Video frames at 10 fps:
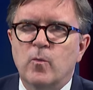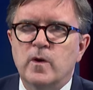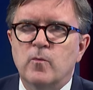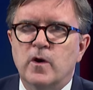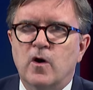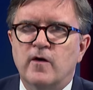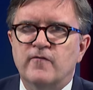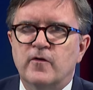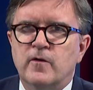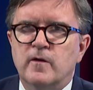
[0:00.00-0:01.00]
we would
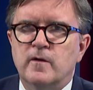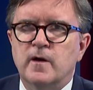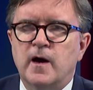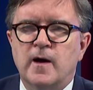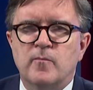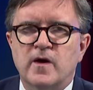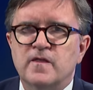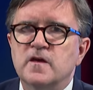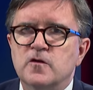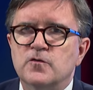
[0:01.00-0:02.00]
offer, I
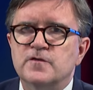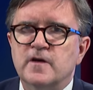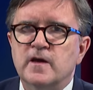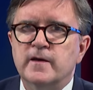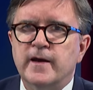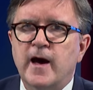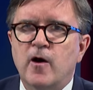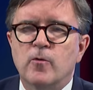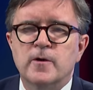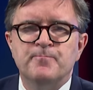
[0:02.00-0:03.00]
think you're seeing
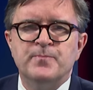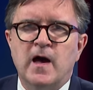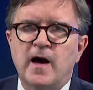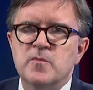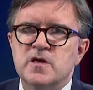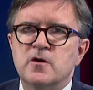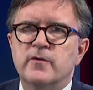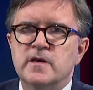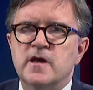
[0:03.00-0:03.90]
now. I'm here in